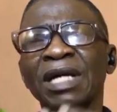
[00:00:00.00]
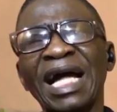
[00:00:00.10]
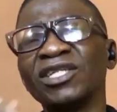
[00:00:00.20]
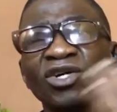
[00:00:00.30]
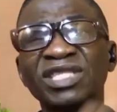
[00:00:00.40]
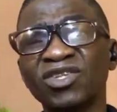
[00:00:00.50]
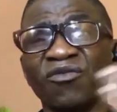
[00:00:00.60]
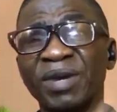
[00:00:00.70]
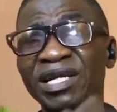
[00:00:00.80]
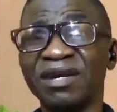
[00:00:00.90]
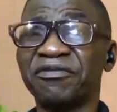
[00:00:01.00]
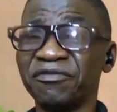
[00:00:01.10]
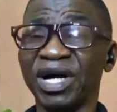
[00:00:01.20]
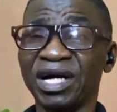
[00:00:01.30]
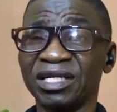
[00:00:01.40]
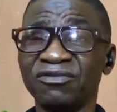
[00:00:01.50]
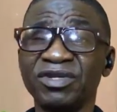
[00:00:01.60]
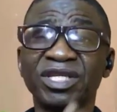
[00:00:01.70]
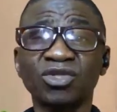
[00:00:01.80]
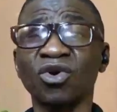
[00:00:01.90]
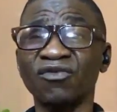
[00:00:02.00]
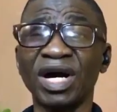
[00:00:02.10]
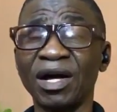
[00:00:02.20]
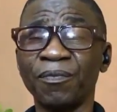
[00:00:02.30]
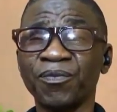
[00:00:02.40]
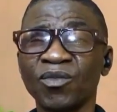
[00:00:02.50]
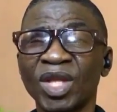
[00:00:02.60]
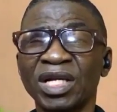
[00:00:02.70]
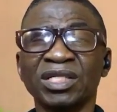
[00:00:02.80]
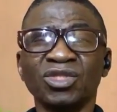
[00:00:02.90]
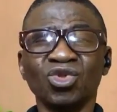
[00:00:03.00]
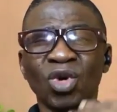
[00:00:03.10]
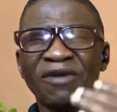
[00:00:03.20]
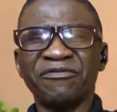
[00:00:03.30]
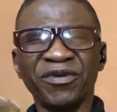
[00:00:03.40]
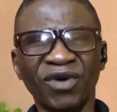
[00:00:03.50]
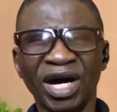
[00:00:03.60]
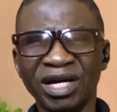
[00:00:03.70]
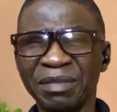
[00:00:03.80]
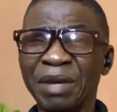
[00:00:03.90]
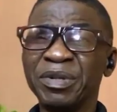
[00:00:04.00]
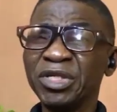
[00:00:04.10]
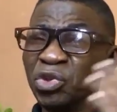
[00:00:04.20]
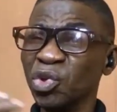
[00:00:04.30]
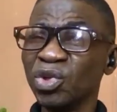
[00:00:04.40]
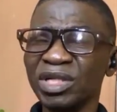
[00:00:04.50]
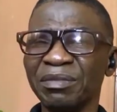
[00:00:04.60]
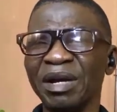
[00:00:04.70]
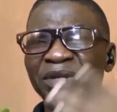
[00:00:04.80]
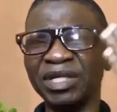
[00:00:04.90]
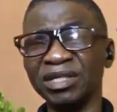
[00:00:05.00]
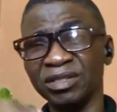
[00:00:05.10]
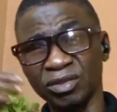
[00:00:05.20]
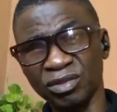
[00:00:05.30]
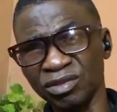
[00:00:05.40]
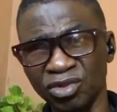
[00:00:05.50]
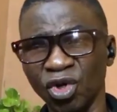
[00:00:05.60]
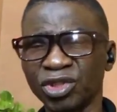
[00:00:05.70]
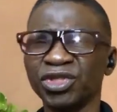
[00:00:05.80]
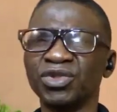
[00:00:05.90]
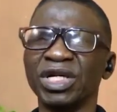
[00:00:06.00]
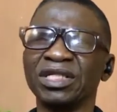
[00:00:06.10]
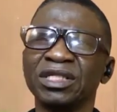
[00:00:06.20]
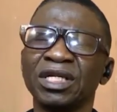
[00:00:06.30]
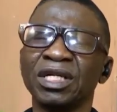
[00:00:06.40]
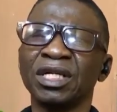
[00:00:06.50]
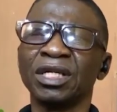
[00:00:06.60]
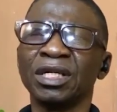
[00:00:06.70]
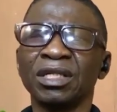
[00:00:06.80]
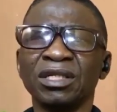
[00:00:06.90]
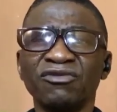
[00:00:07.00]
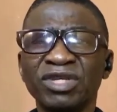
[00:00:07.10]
At the onset of malaria fever, if you discover you have fever, it might be you, it might be your children. If